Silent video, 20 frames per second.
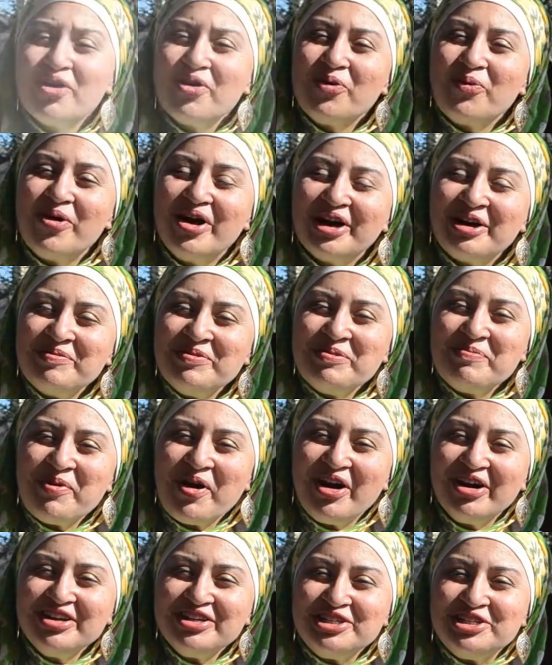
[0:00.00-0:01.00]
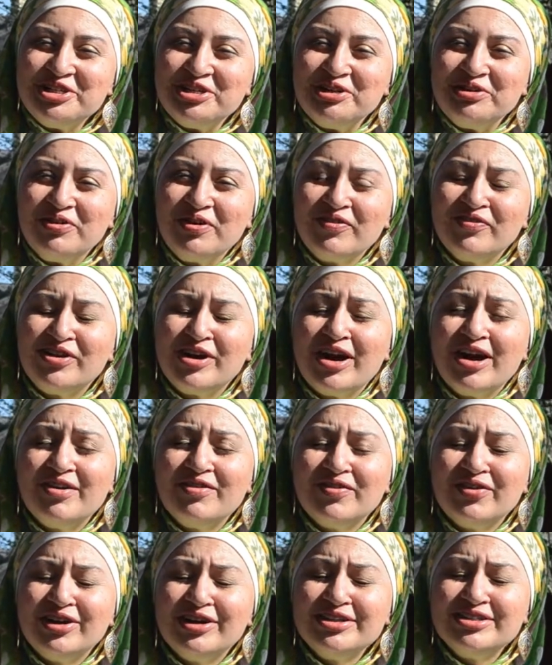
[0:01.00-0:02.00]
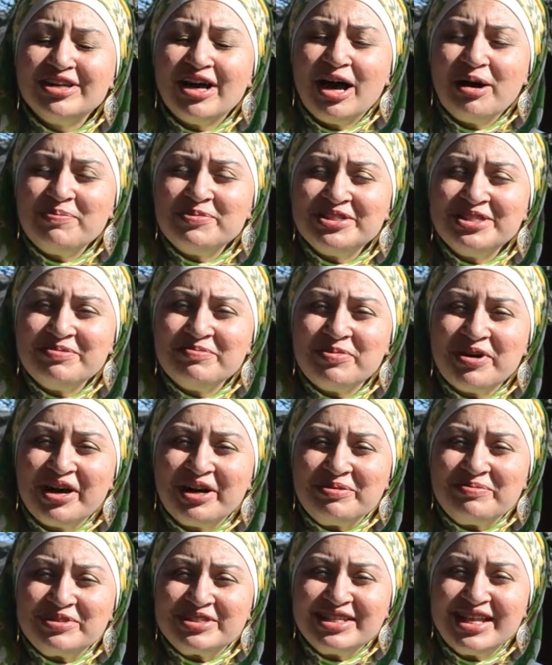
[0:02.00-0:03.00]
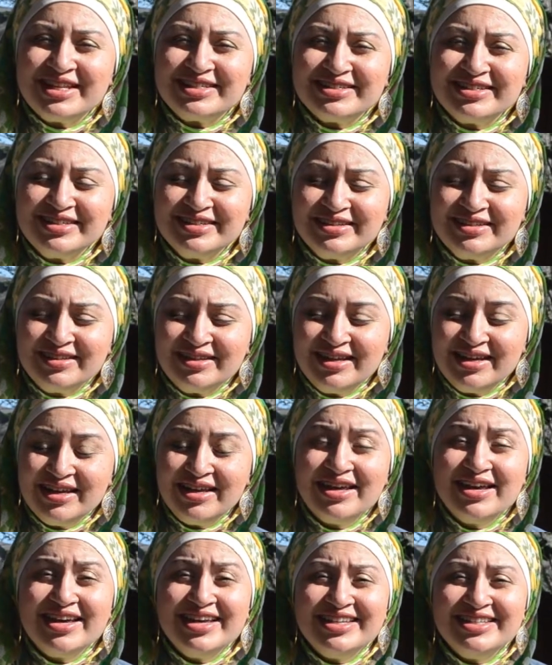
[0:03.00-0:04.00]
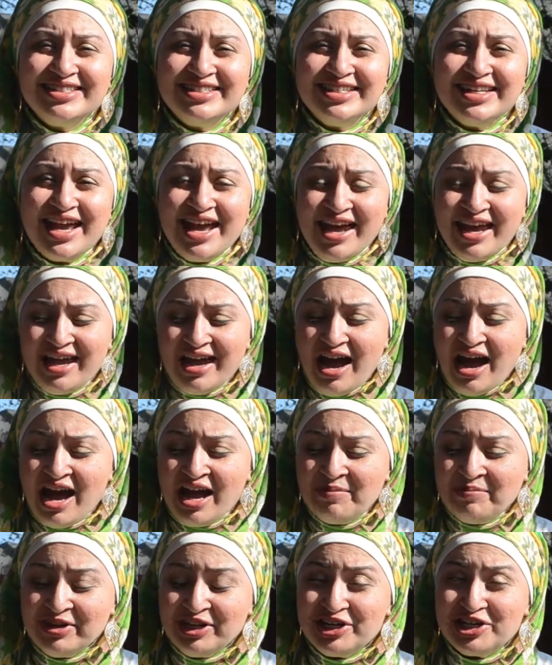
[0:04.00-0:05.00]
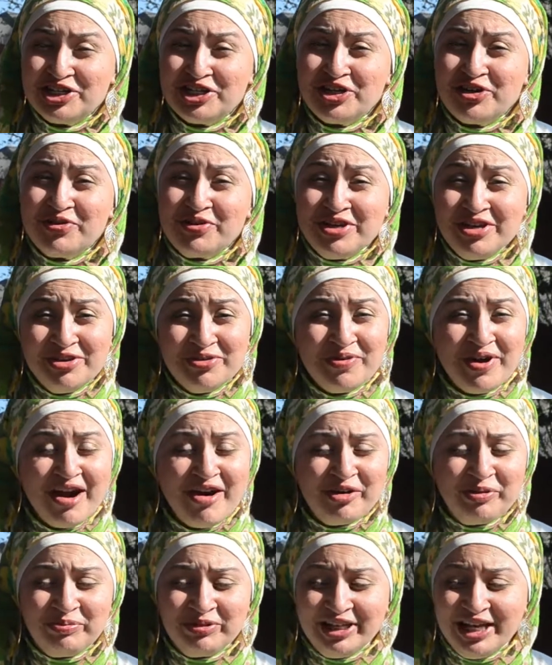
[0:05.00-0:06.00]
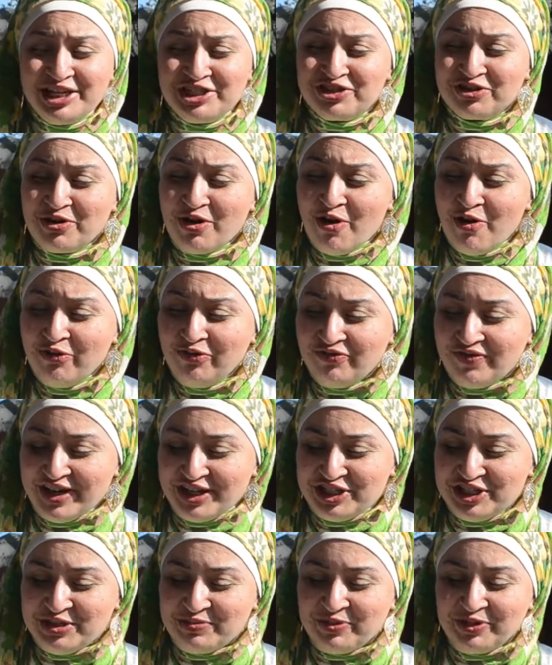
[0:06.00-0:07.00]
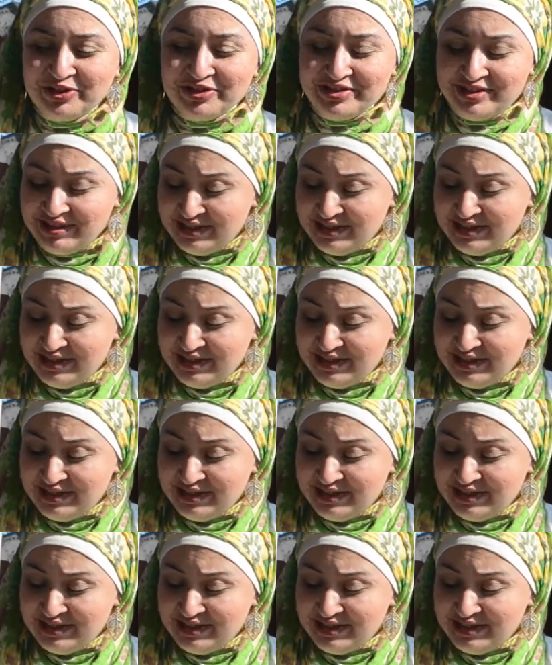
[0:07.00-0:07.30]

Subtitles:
Welcome to part 2 of our tops and bottoms lesson. Today I'm going to show you how to plant your own vegetables.